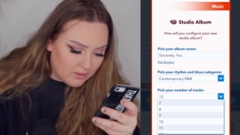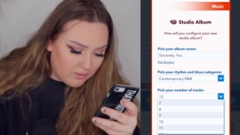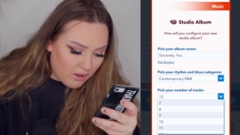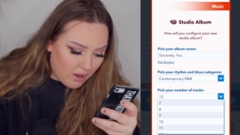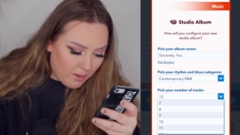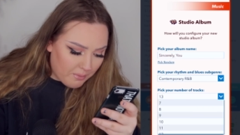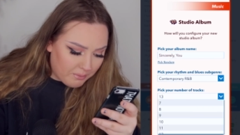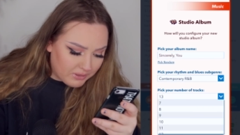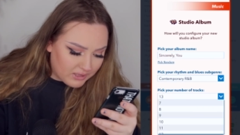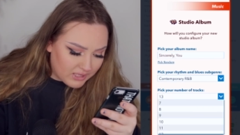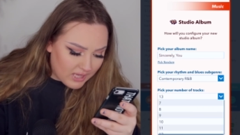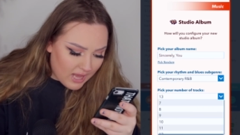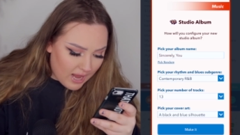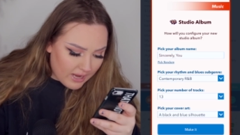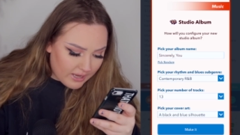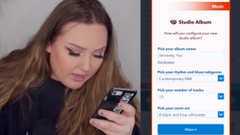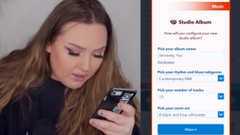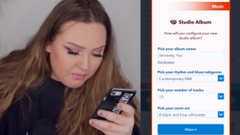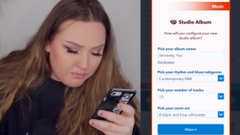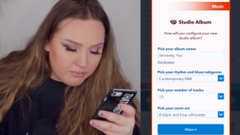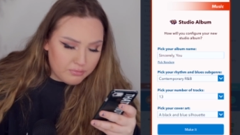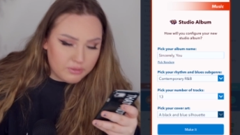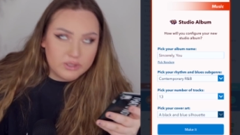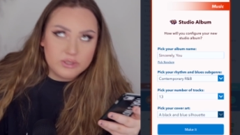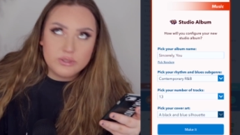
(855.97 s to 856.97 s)
A black
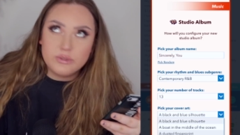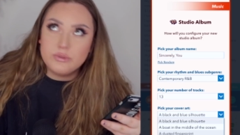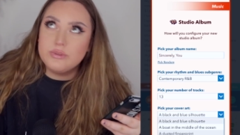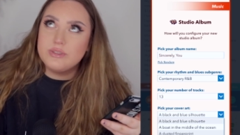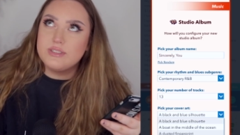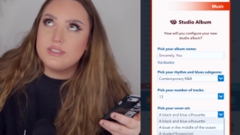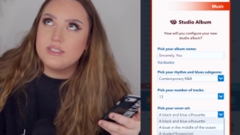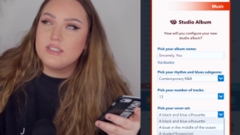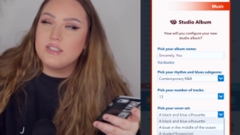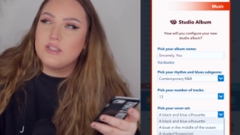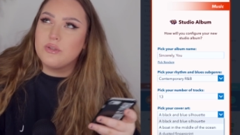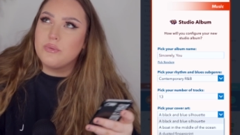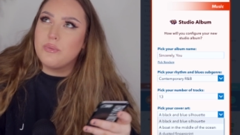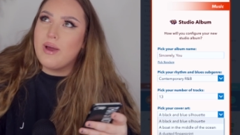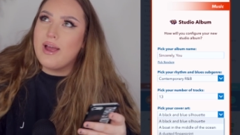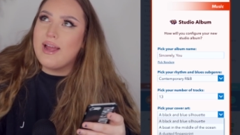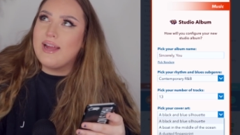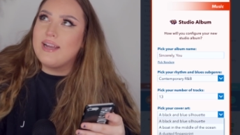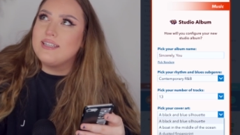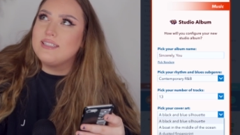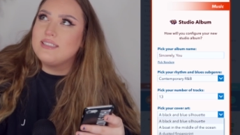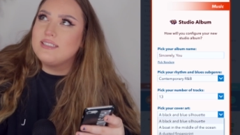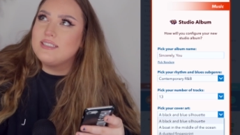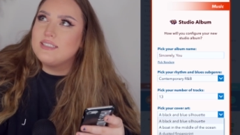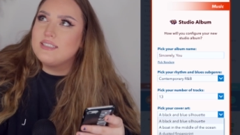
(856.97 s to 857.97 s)
and blue
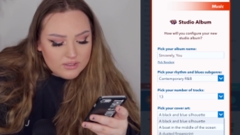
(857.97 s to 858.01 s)
silhouette.